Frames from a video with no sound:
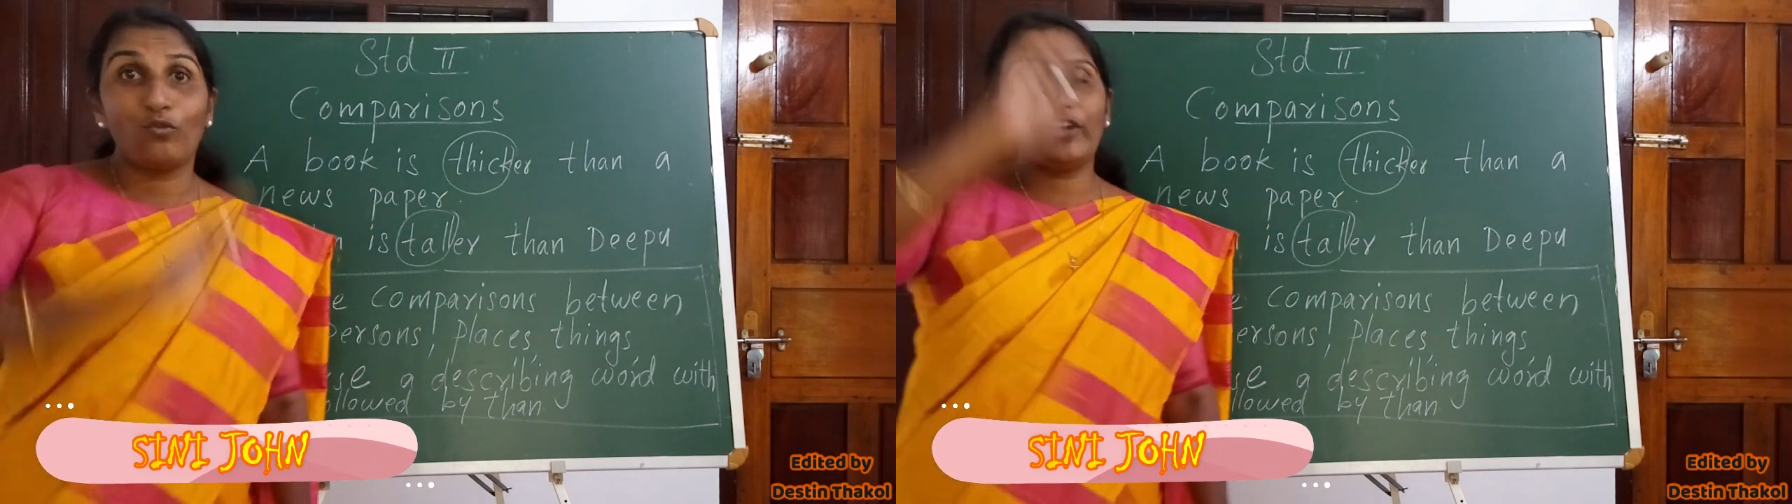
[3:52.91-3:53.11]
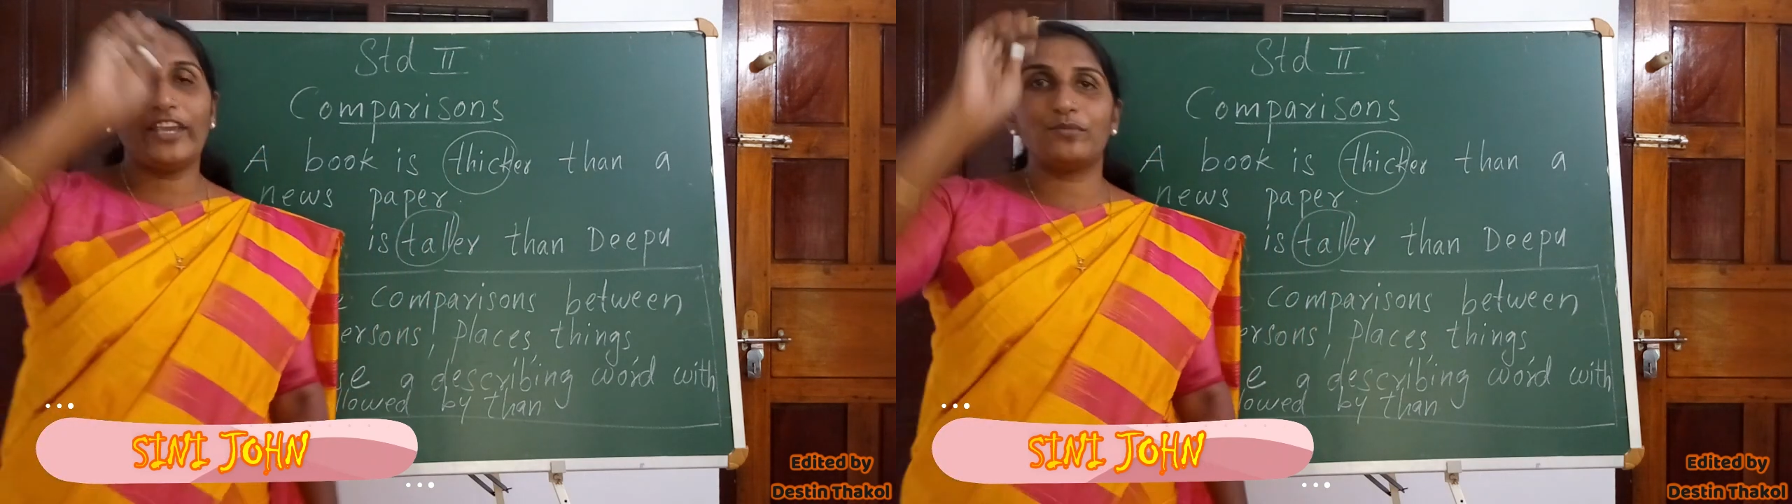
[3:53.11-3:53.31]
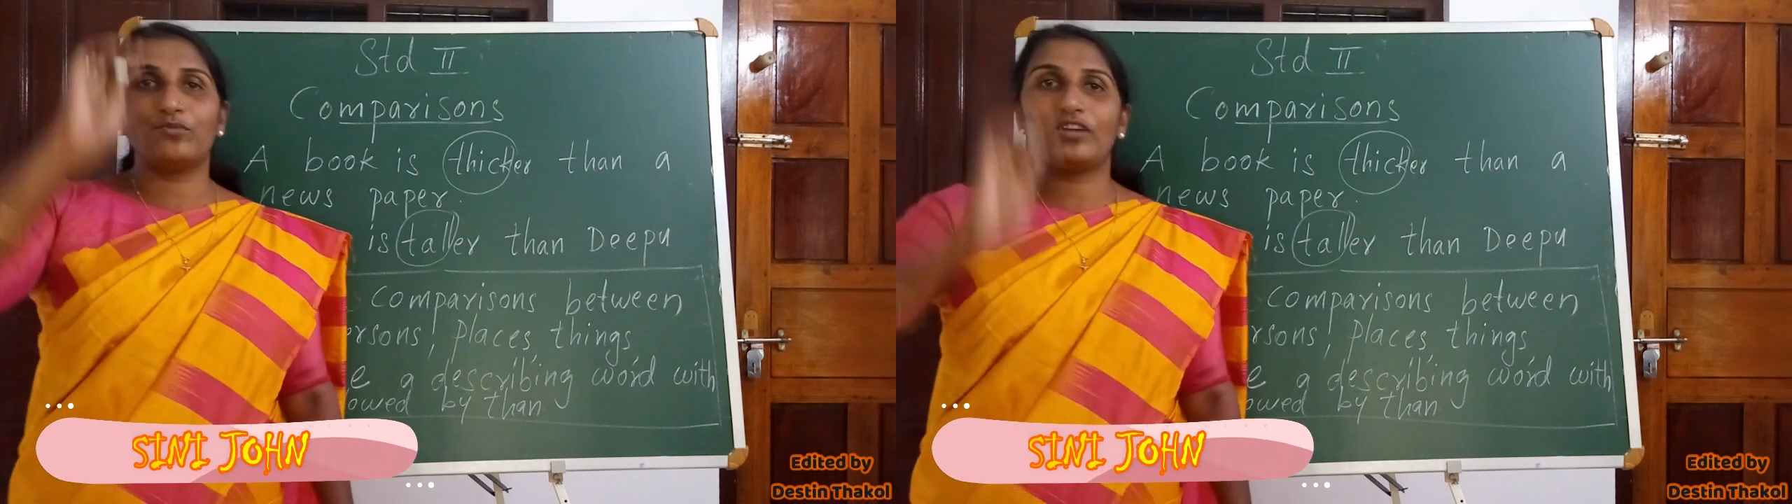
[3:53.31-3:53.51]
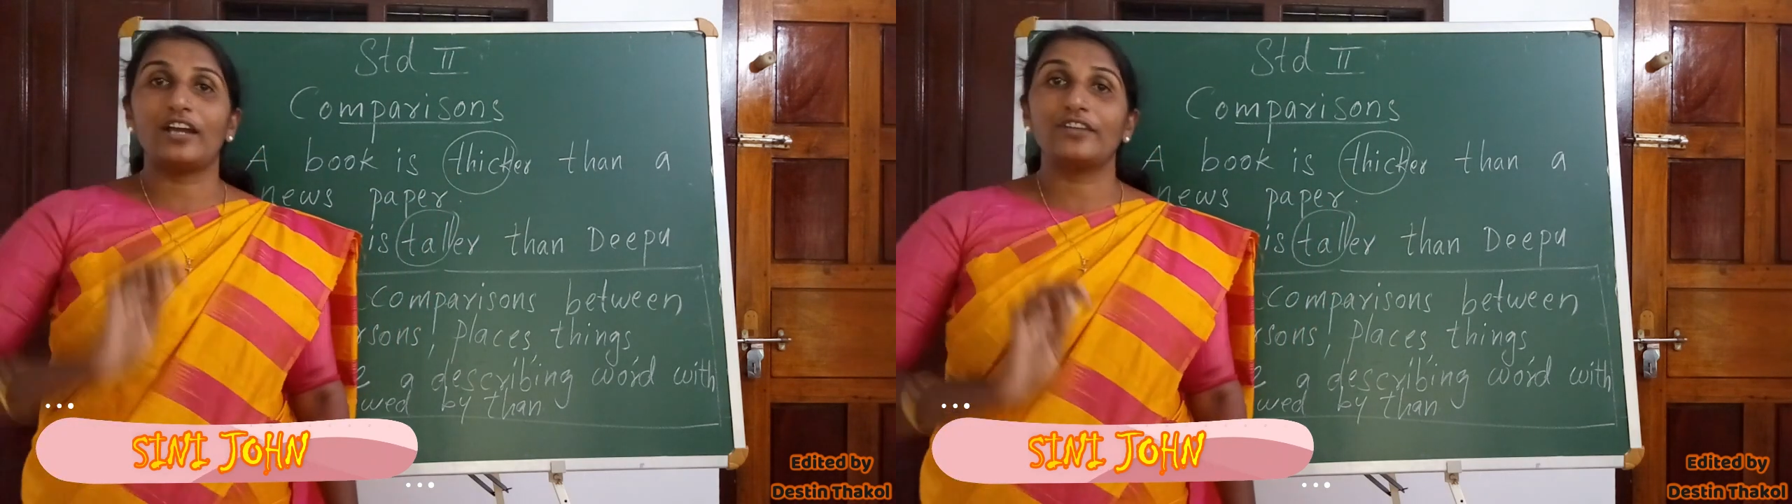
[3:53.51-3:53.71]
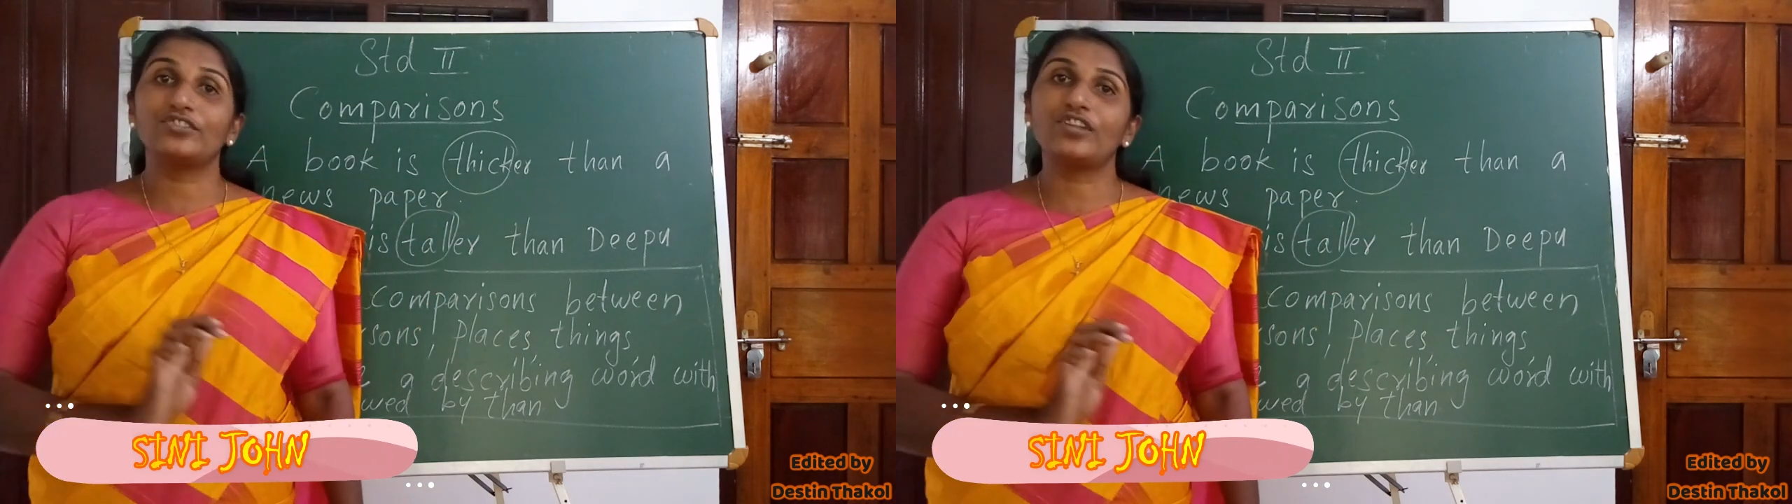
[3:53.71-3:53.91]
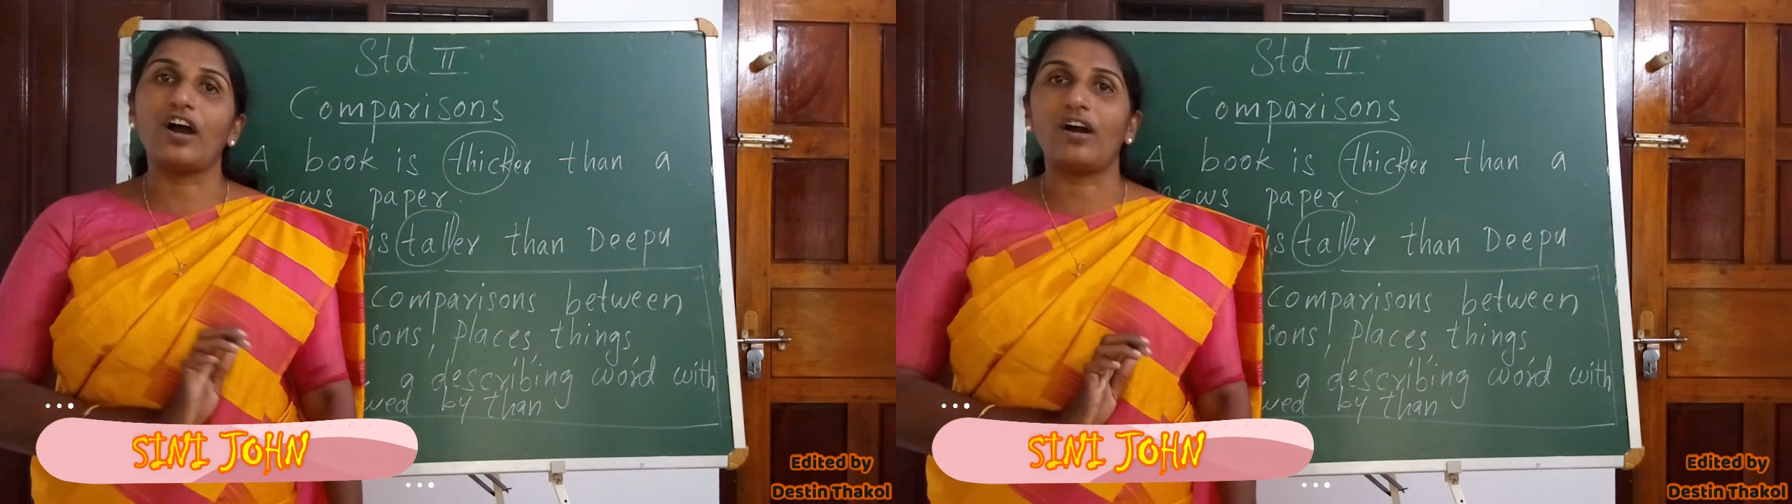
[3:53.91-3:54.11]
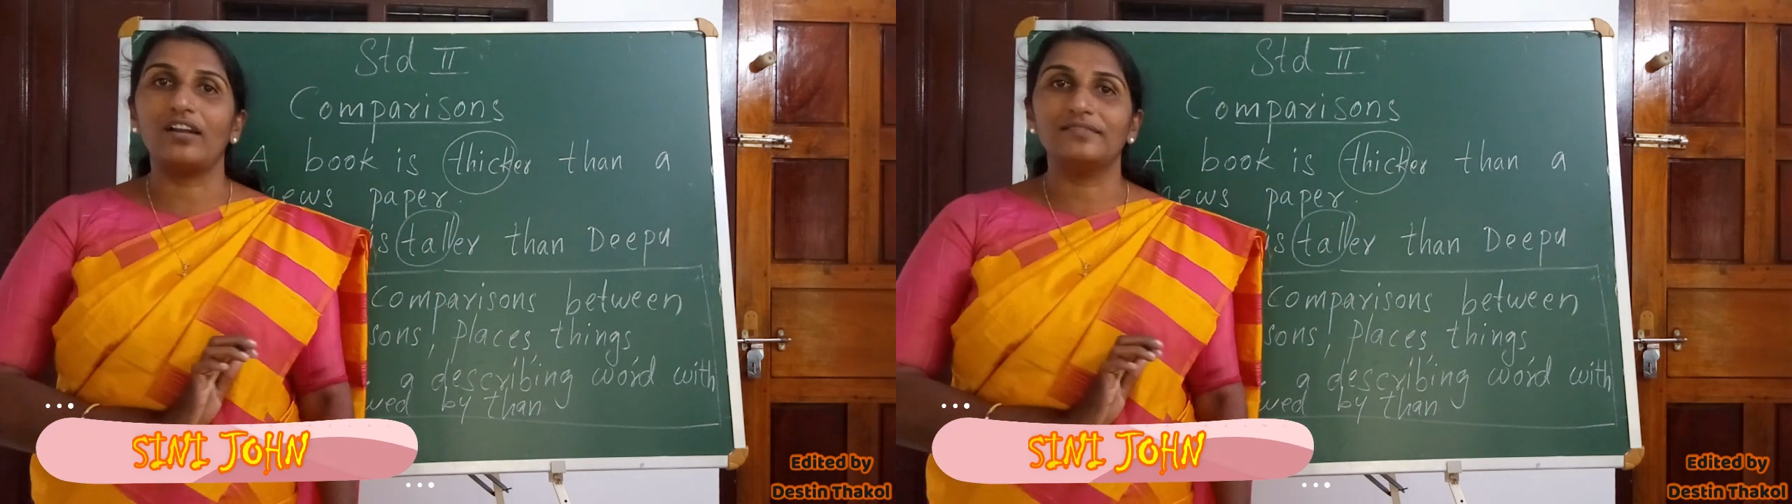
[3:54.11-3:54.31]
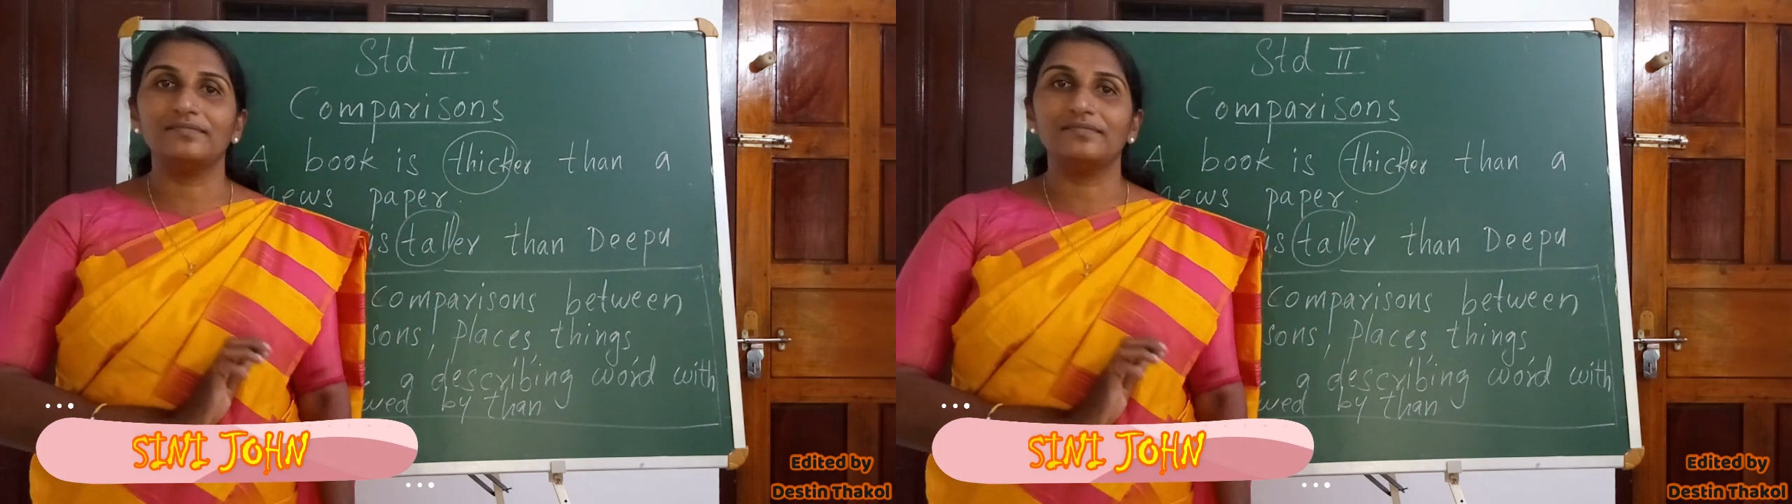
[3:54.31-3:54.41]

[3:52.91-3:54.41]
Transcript: Uyaramulla. Tall.